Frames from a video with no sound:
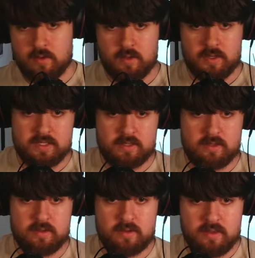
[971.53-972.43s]
because
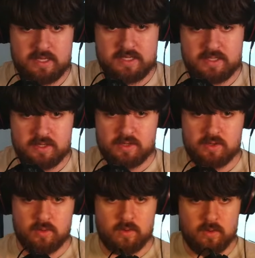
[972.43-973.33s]
this is the
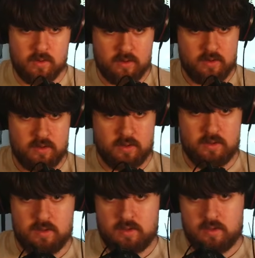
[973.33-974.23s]
door,
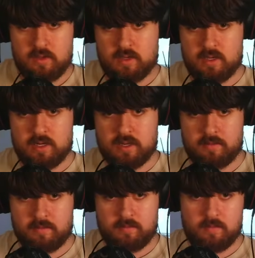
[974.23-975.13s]
and does
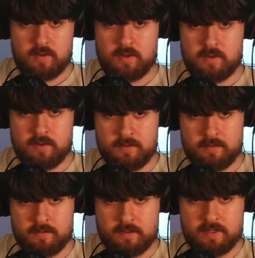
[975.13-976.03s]

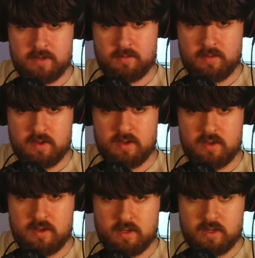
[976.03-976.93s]
that
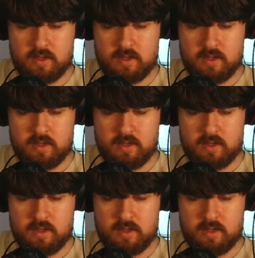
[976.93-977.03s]
work?